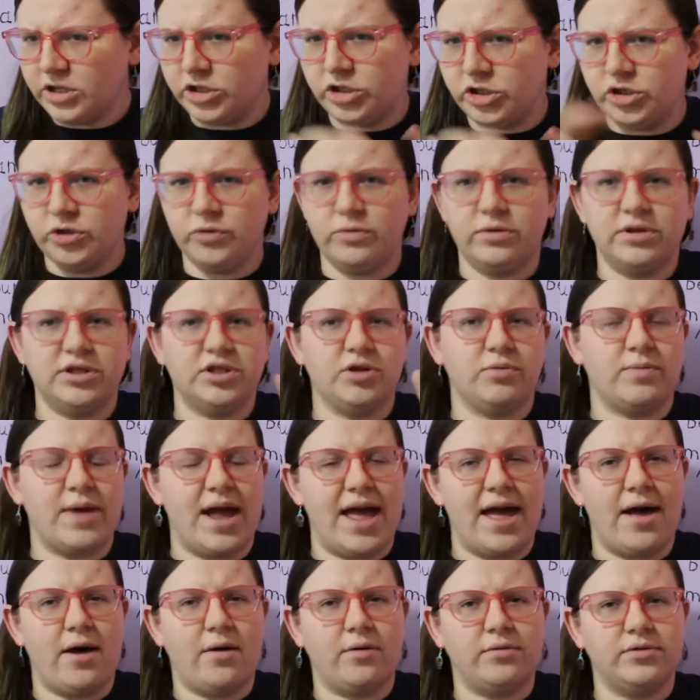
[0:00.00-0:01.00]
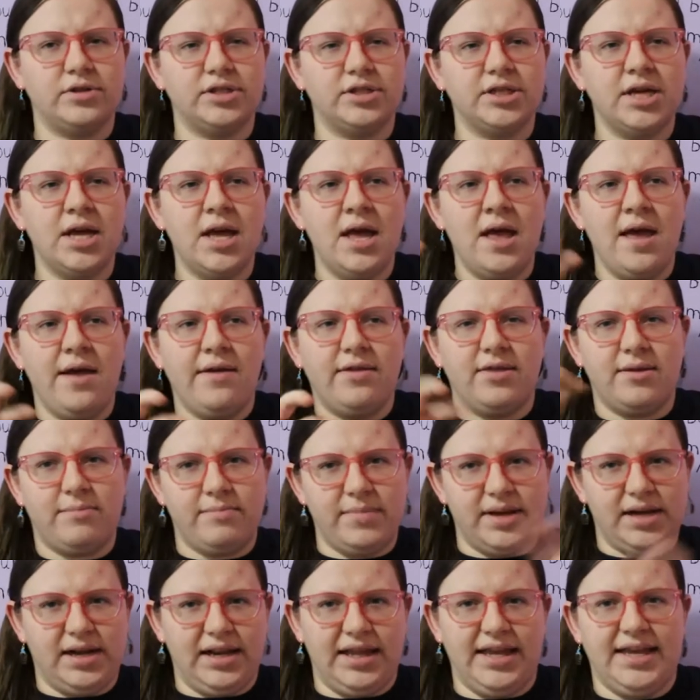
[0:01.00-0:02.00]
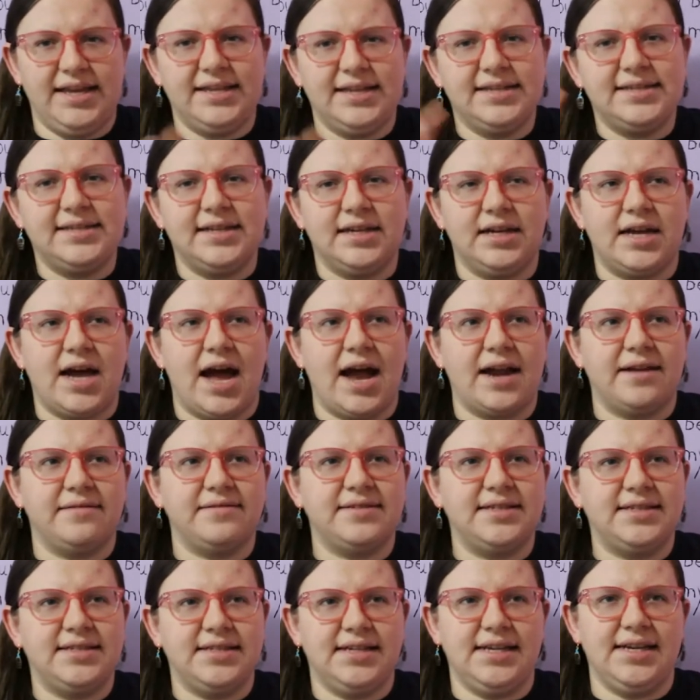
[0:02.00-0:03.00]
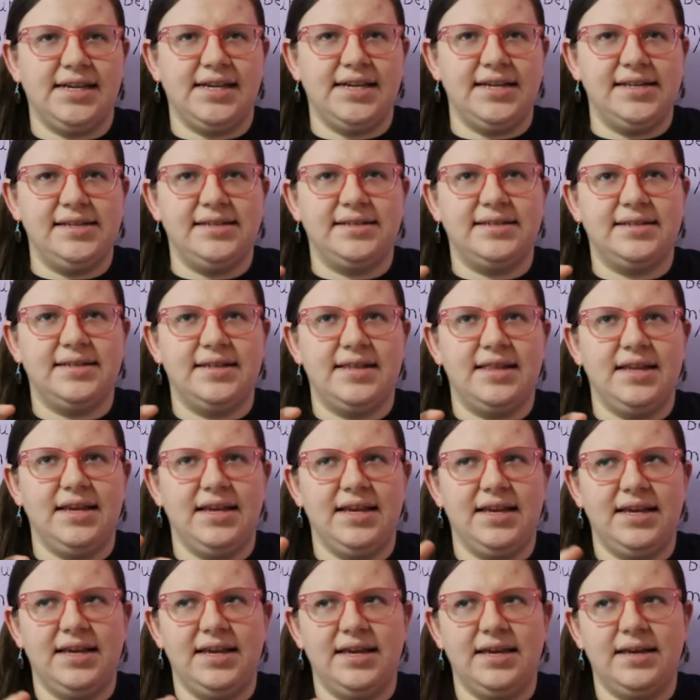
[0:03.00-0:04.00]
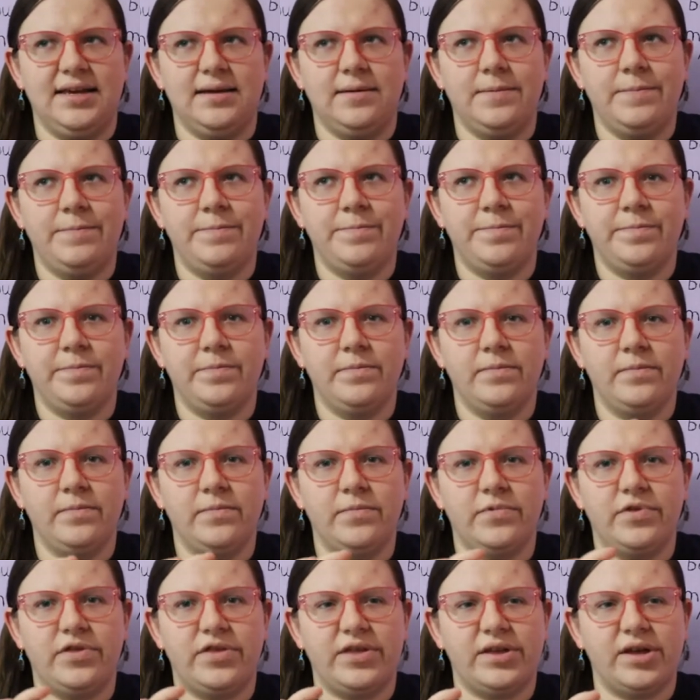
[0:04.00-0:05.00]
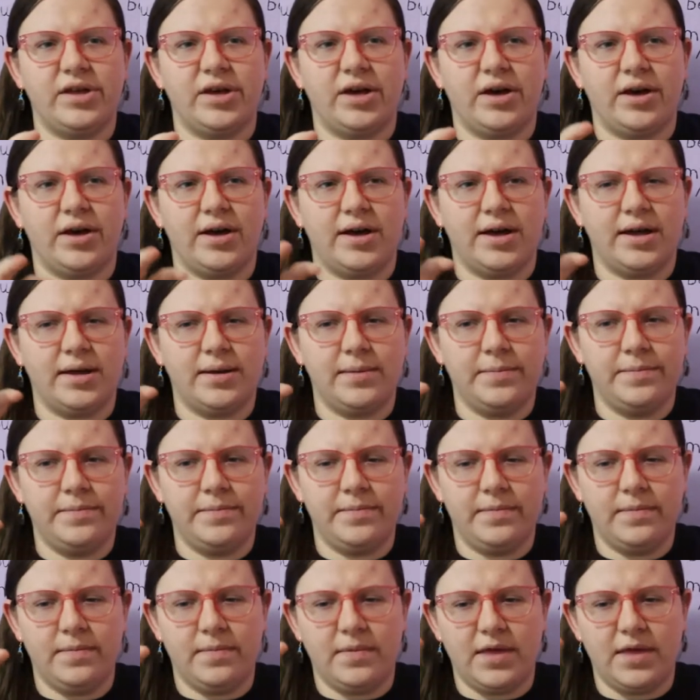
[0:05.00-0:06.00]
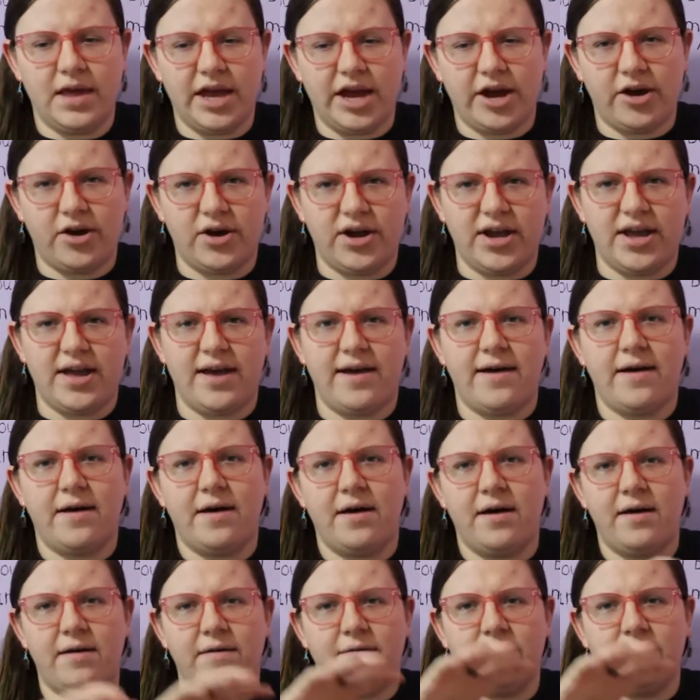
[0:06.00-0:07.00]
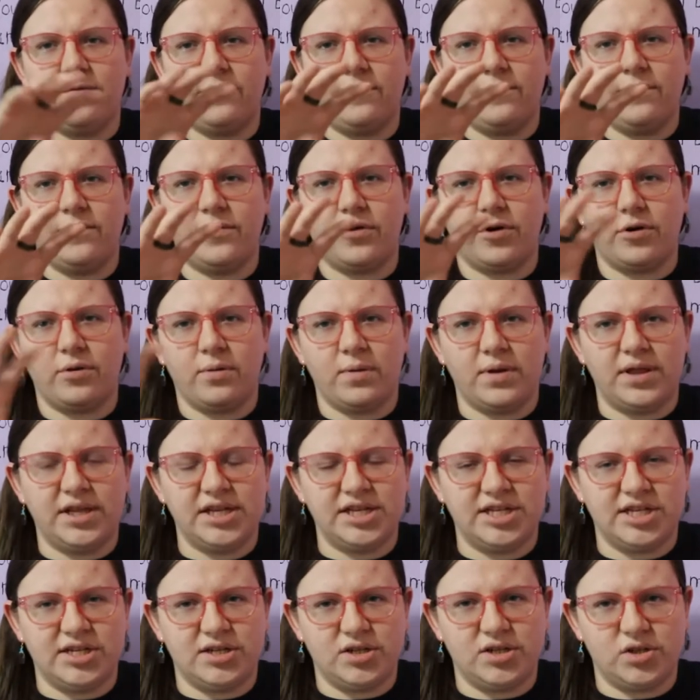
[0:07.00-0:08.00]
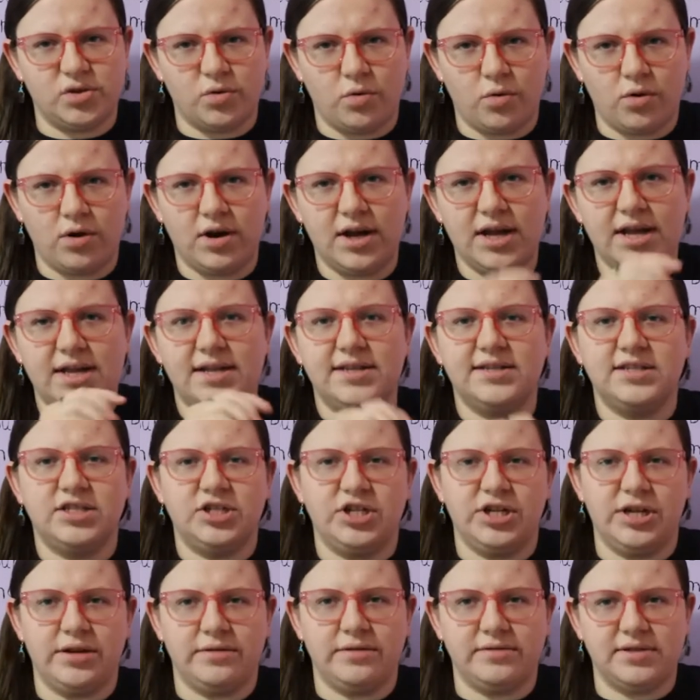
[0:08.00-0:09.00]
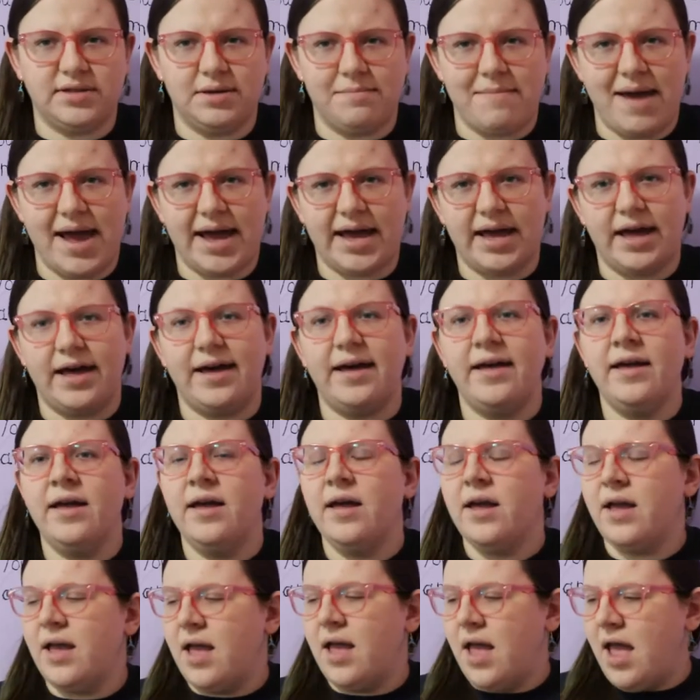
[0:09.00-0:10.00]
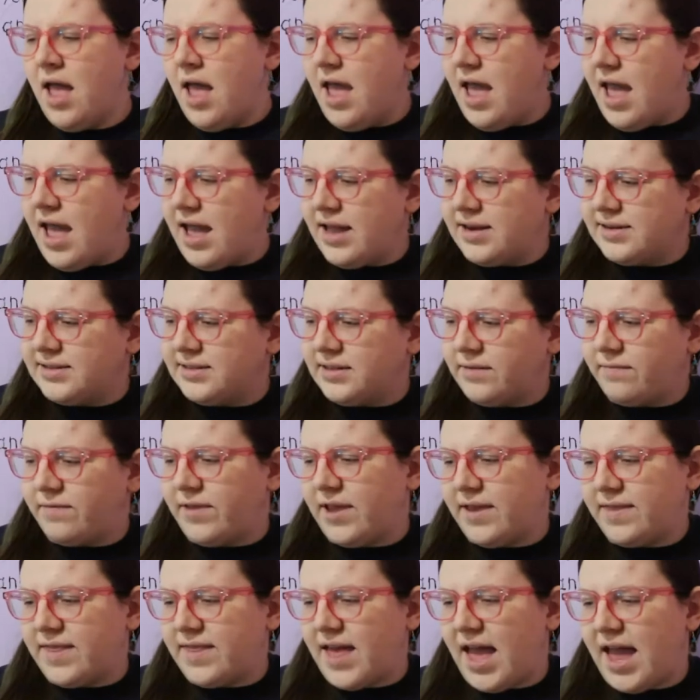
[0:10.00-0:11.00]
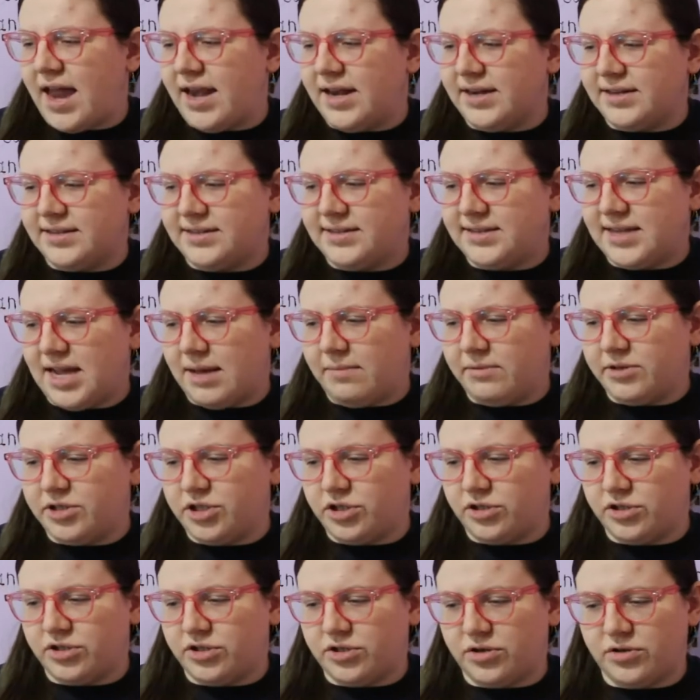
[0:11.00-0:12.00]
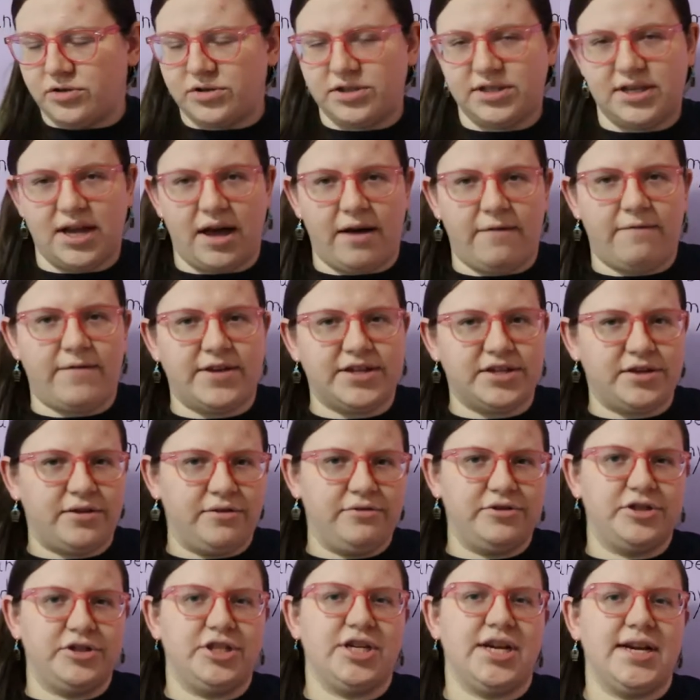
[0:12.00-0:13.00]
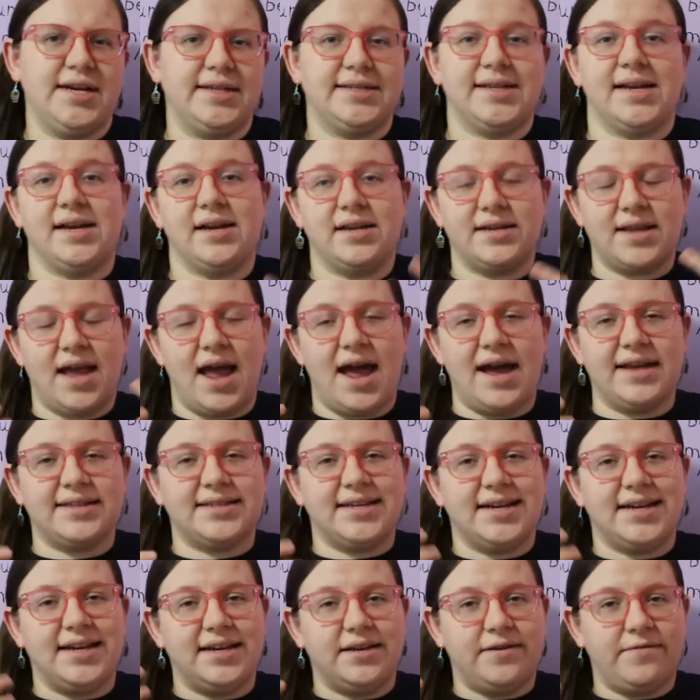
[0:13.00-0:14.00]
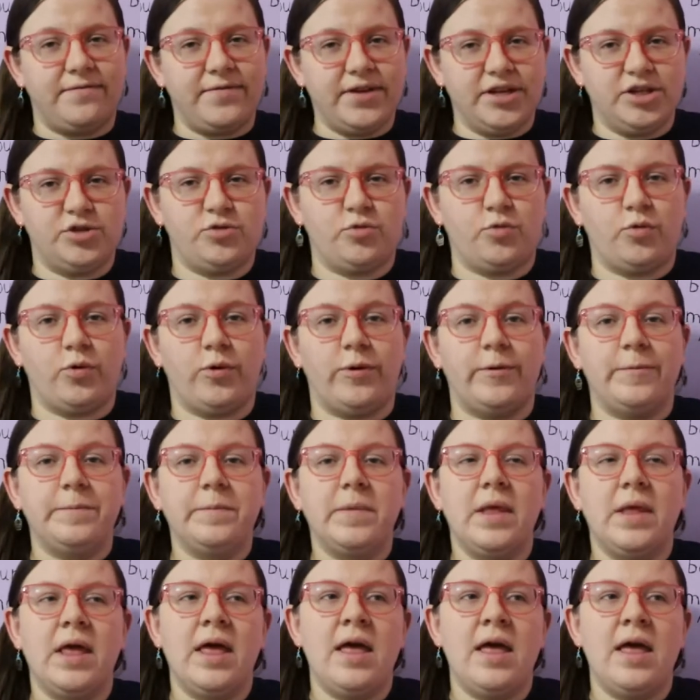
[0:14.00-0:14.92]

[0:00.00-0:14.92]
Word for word: tours around the Middle East and kind of sees the the area of her religion's origins. She goes to Mecca and stuff like that and establishes herself as who she is and as an individual